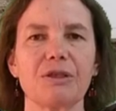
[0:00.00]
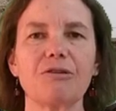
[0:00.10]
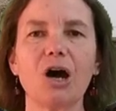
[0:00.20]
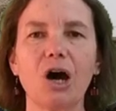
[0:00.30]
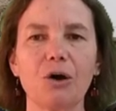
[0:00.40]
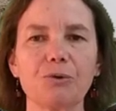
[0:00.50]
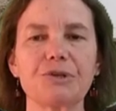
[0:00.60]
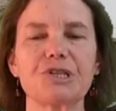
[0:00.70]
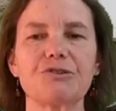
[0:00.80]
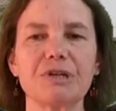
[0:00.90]
There are
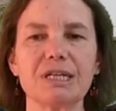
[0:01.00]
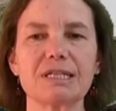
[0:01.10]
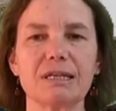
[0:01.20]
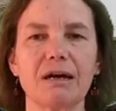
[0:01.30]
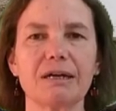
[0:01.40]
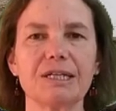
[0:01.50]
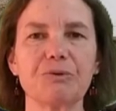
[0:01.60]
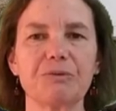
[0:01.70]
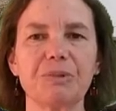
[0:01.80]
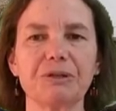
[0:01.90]
whole streets
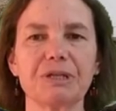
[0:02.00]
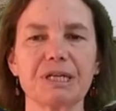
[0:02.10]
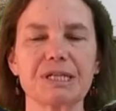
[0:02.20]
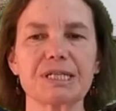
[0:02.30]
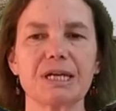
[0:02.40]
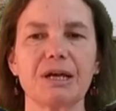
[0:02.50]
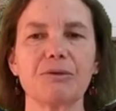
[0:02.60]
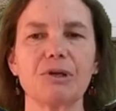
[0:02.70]
lined with buildings